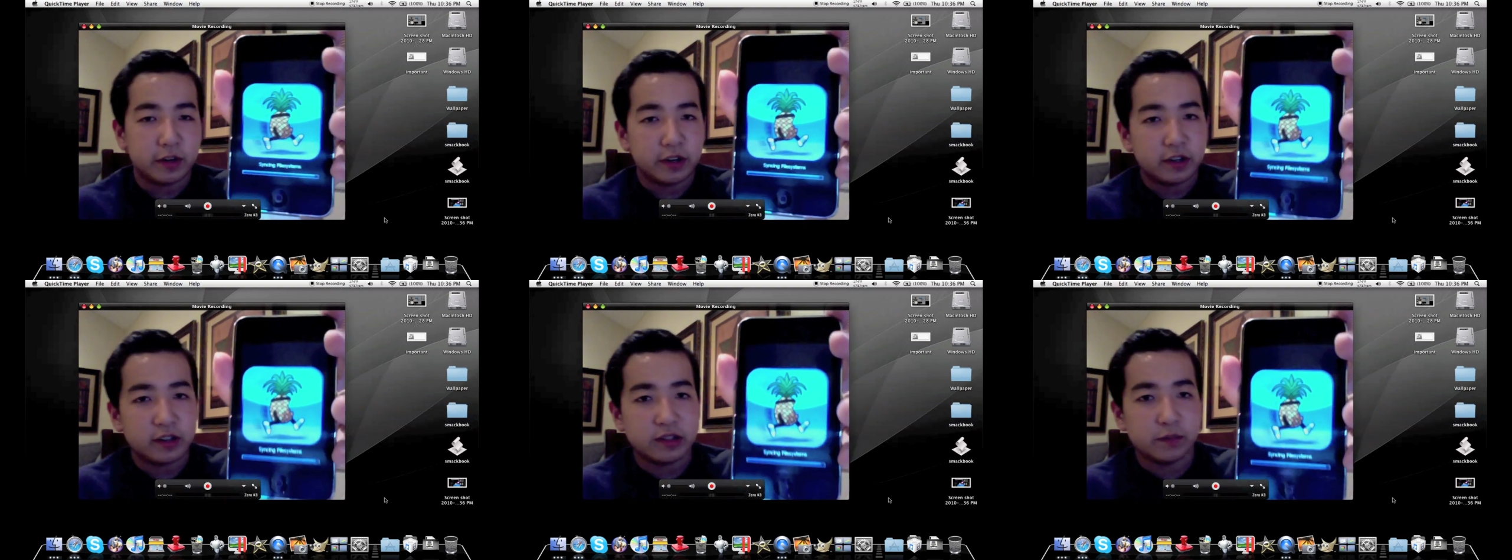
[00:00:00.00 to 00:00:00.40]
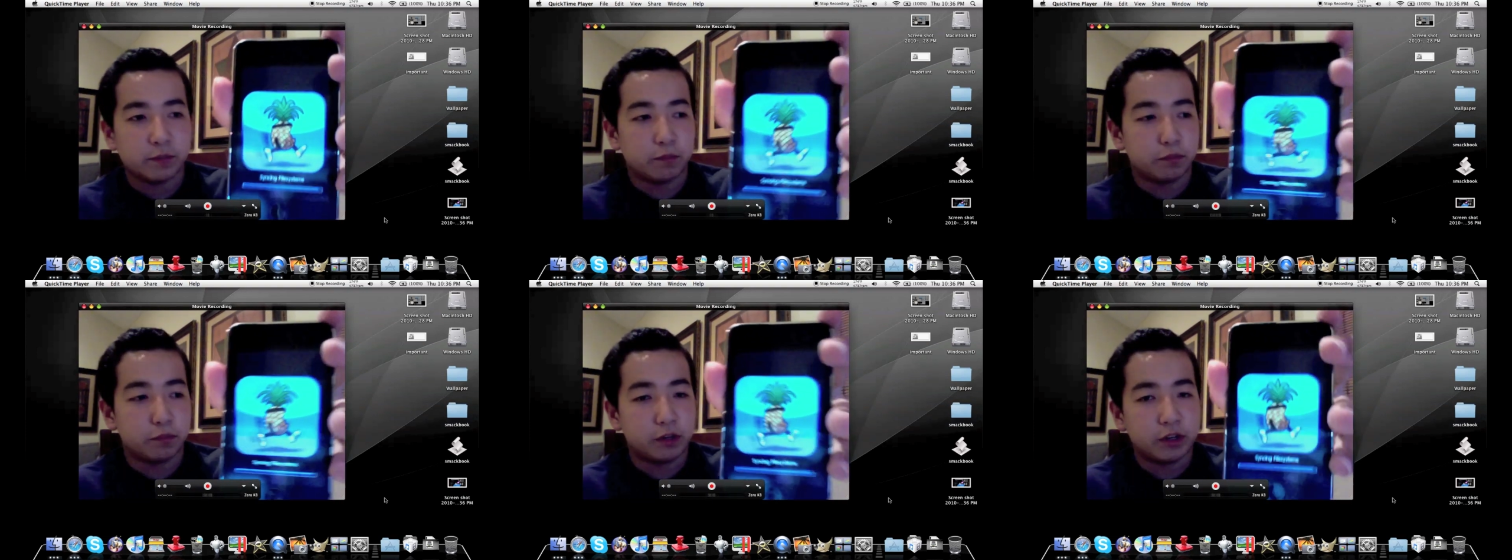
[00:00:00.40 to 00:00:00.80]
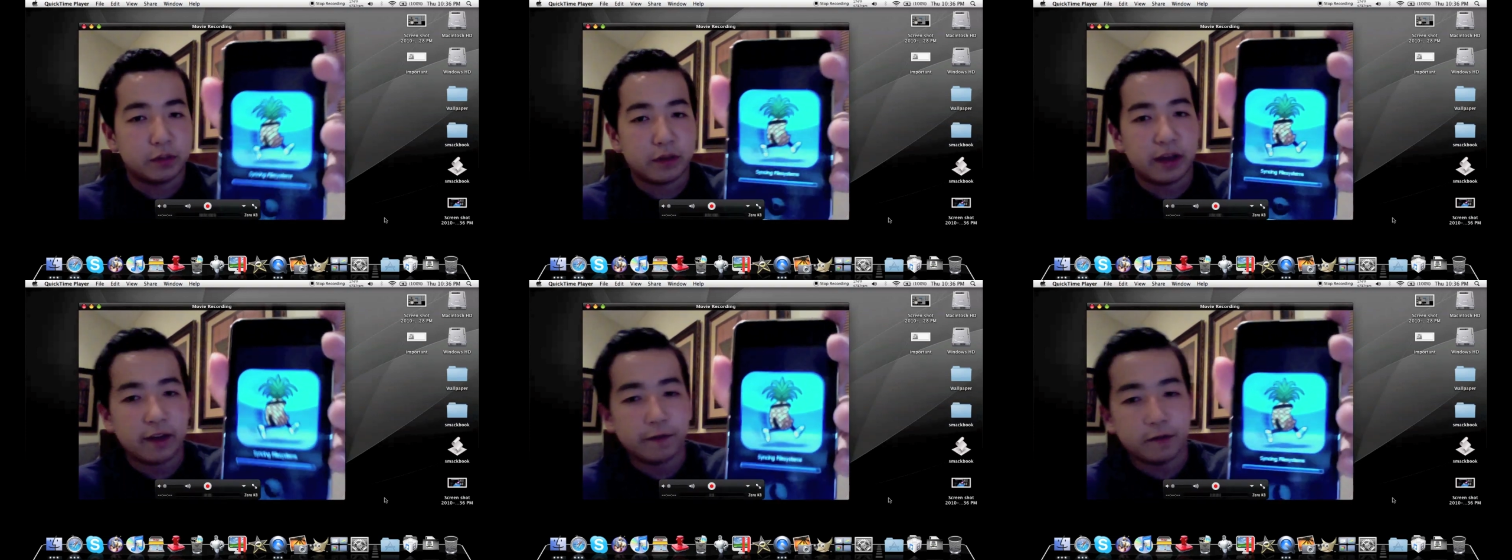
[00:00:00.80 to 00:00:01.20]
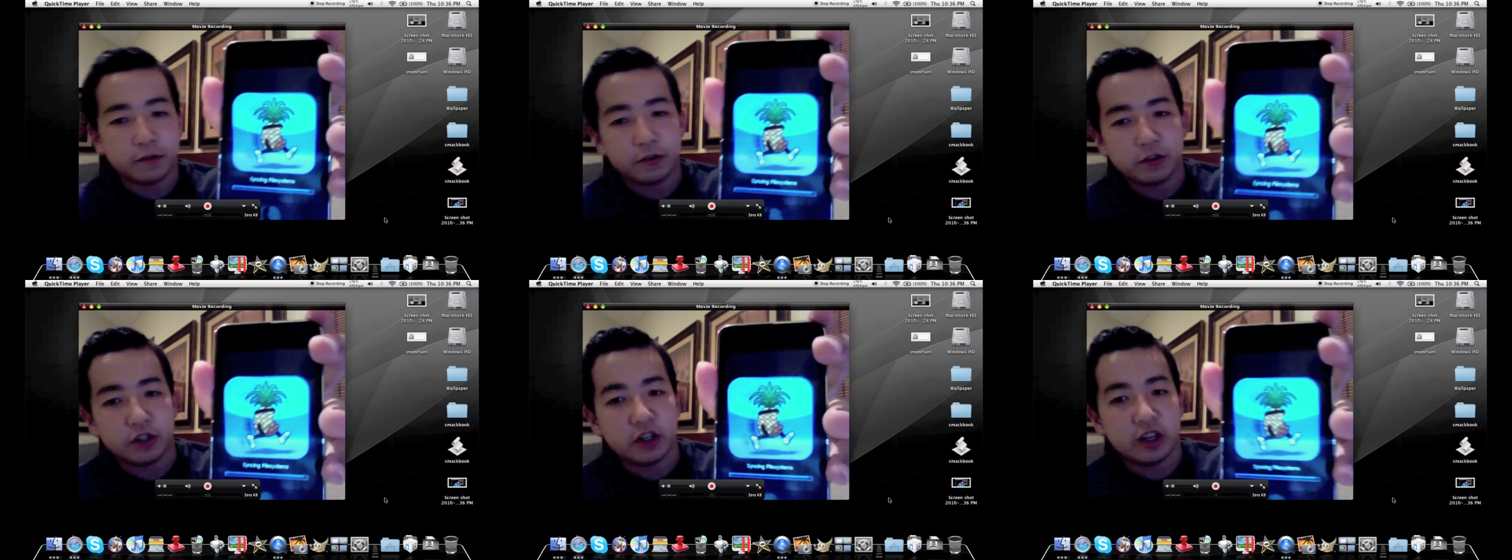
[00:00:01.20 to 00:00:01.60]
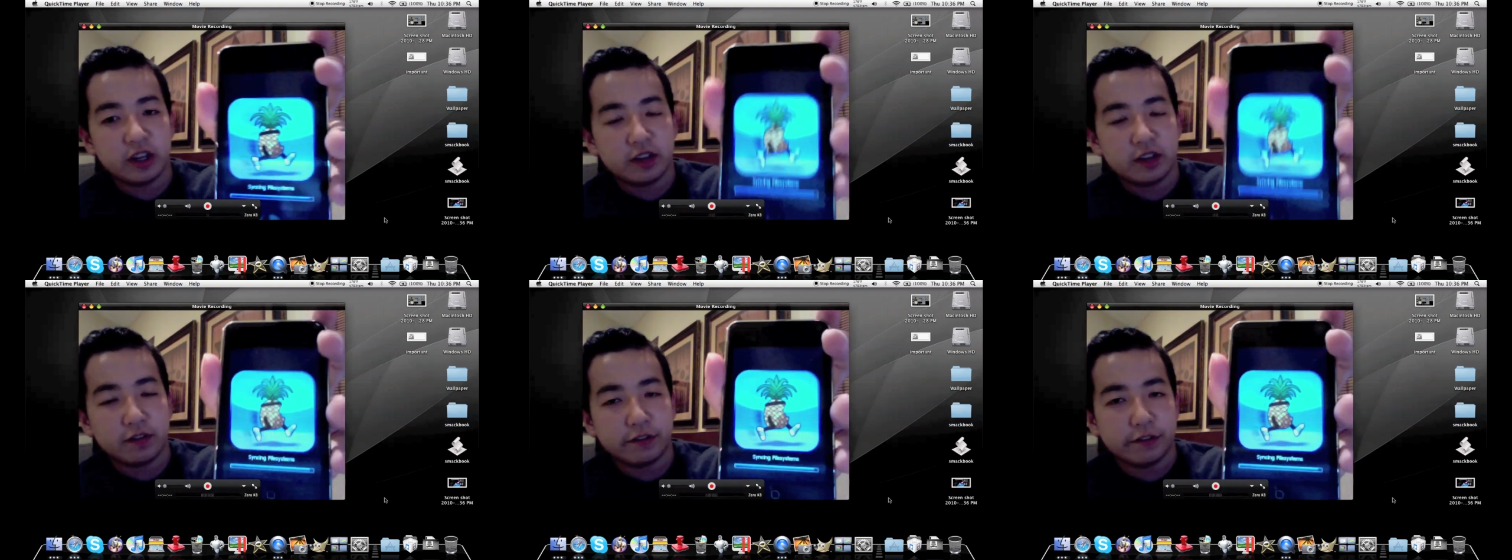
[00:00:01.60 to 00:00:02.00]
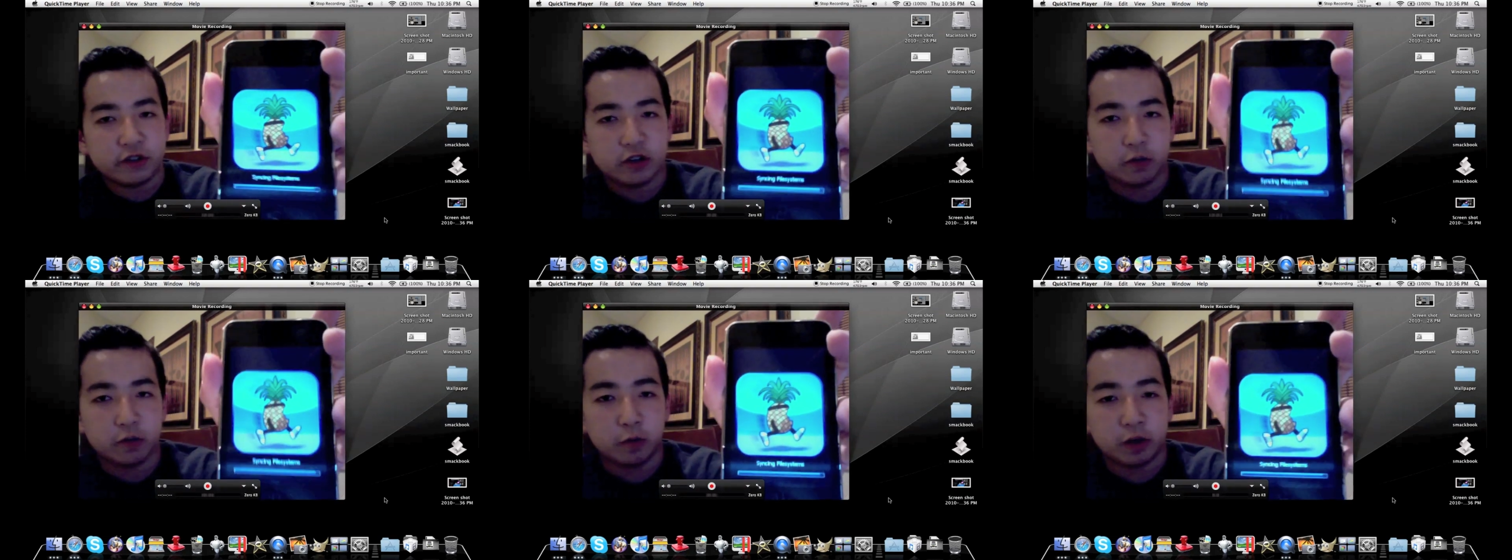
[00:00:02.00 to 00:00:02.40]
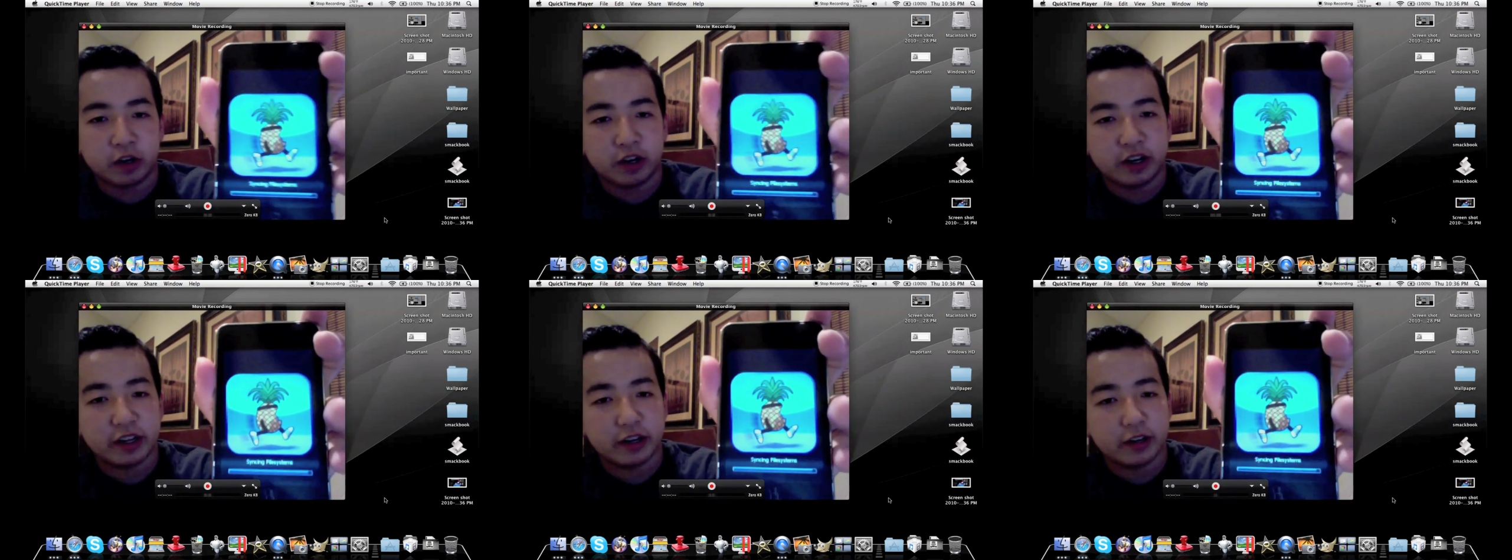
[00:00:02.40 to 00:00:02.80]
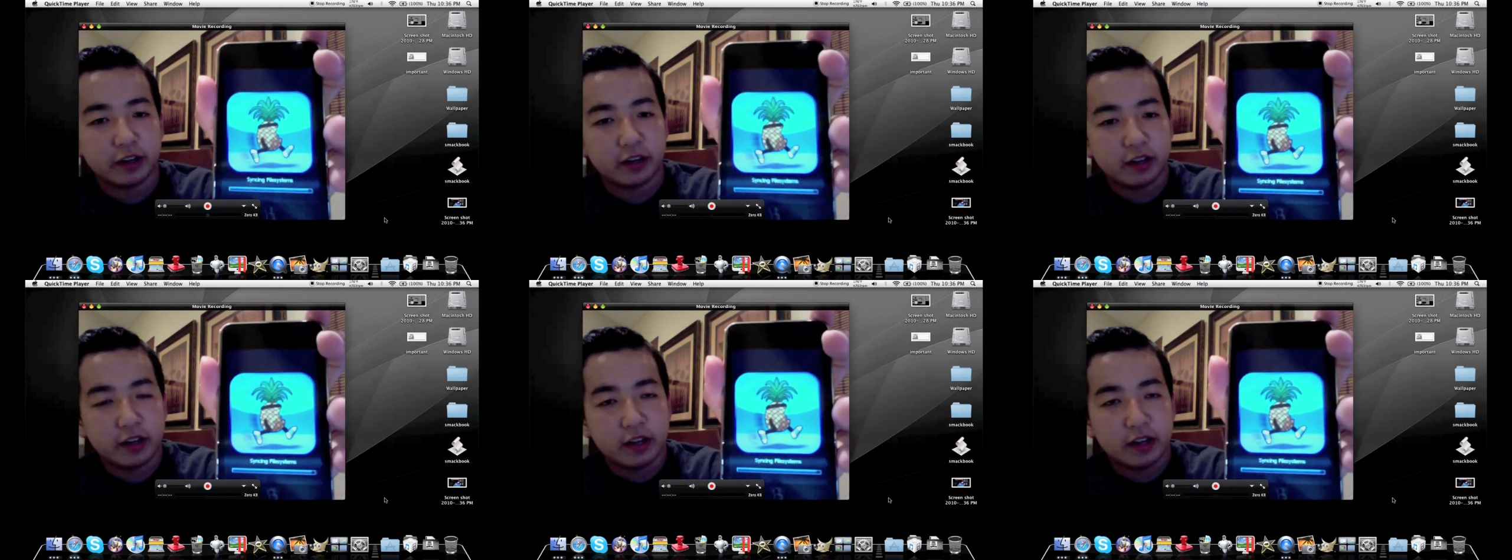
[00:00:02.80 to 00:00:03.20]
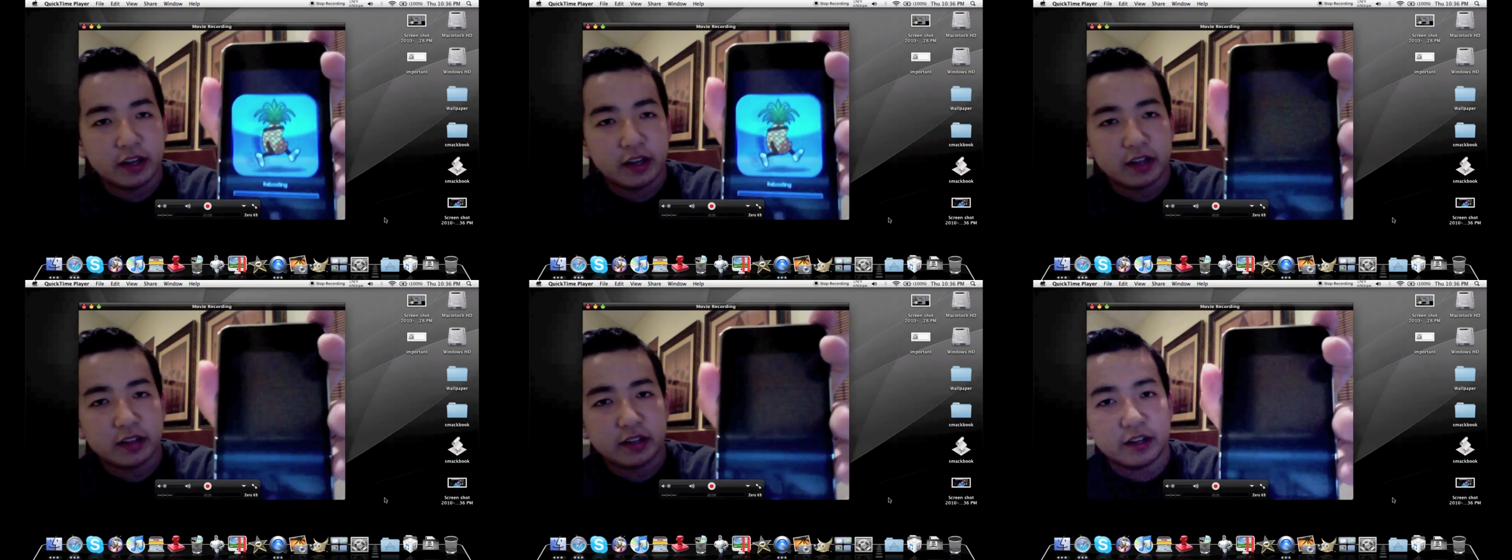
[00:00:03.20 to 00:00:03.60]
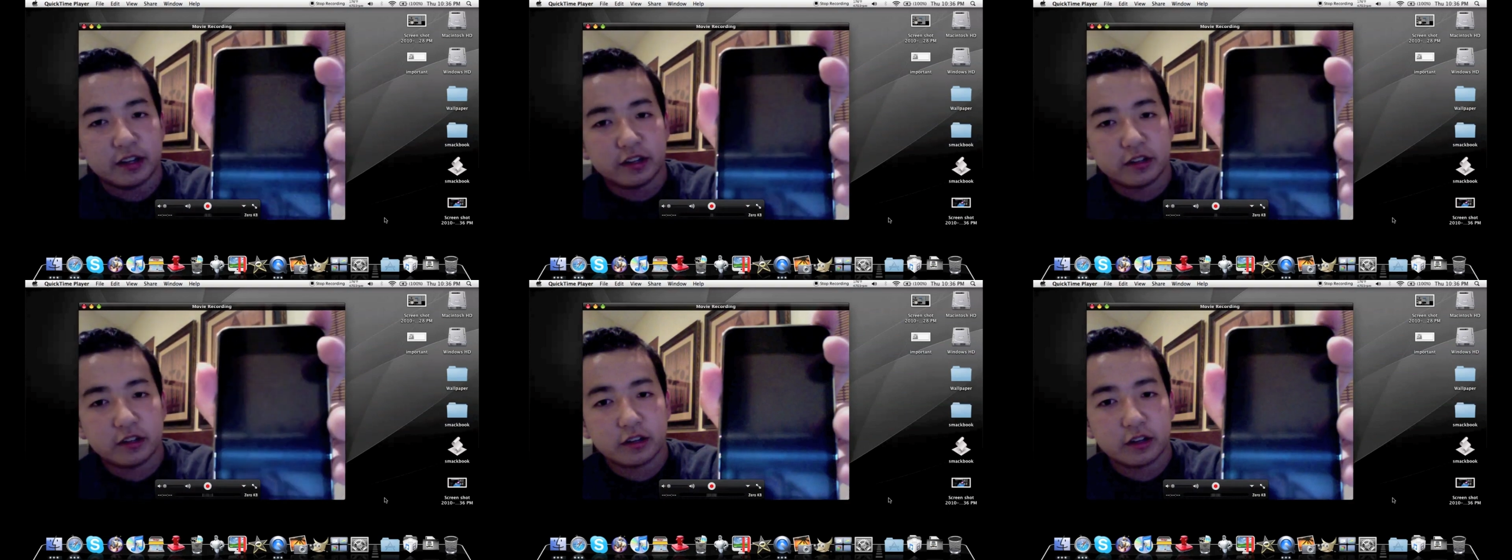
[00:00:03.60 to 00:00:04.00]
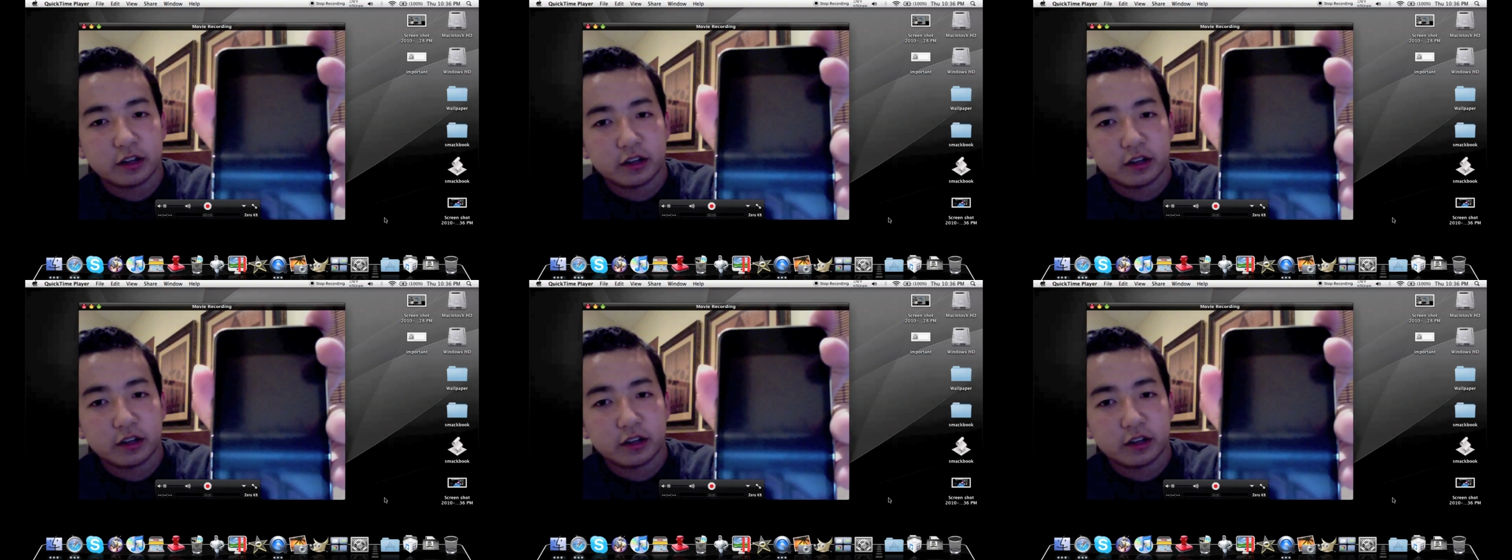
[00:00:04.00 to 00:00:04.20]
Because it bricked my iPhone two G, even though it should work on it, it didn't. Uh,